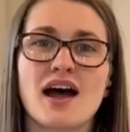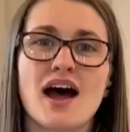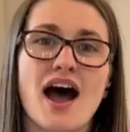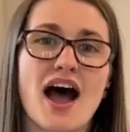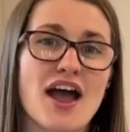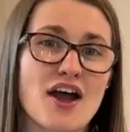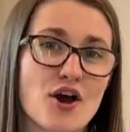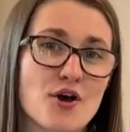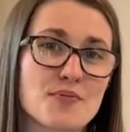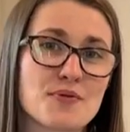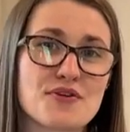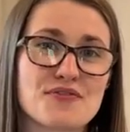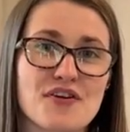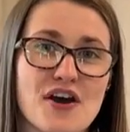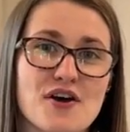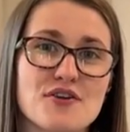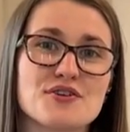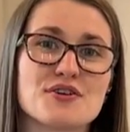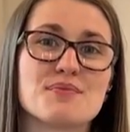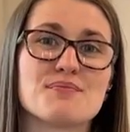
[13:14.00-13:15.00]
I hope you
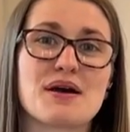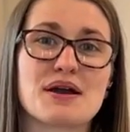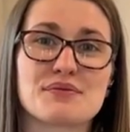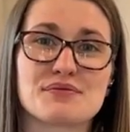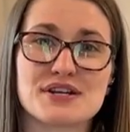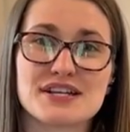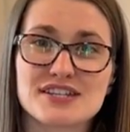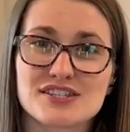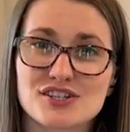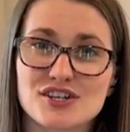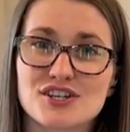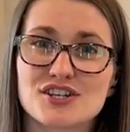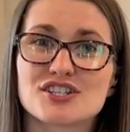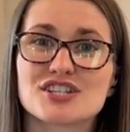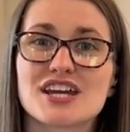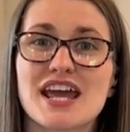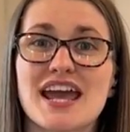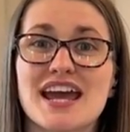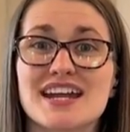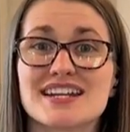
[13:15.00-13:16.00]
found my research
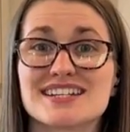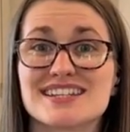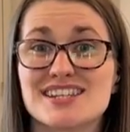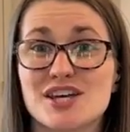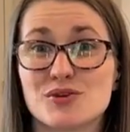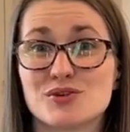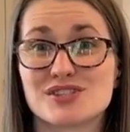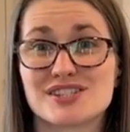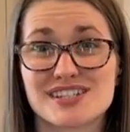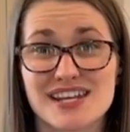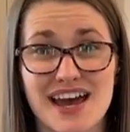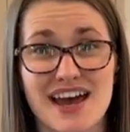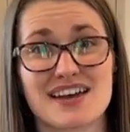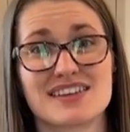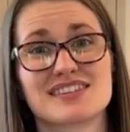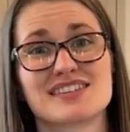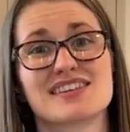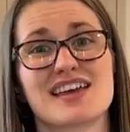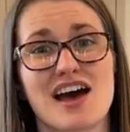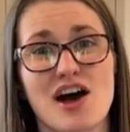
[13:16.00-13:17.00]
and those
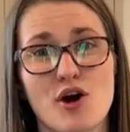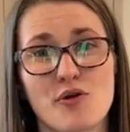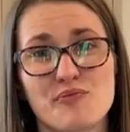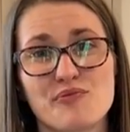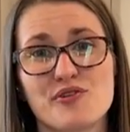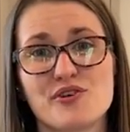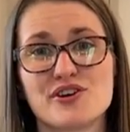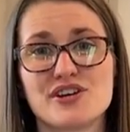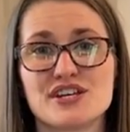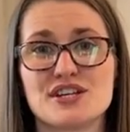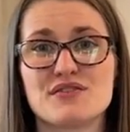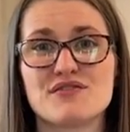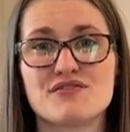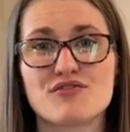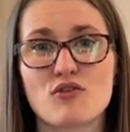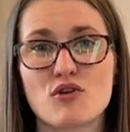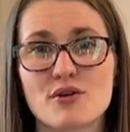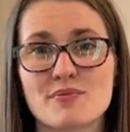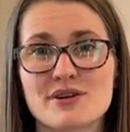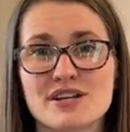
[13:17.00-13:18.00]
tests helpful and
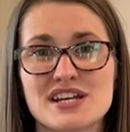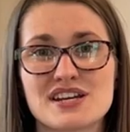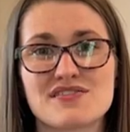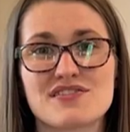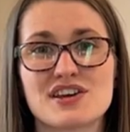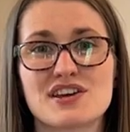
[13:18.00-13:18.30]
informative.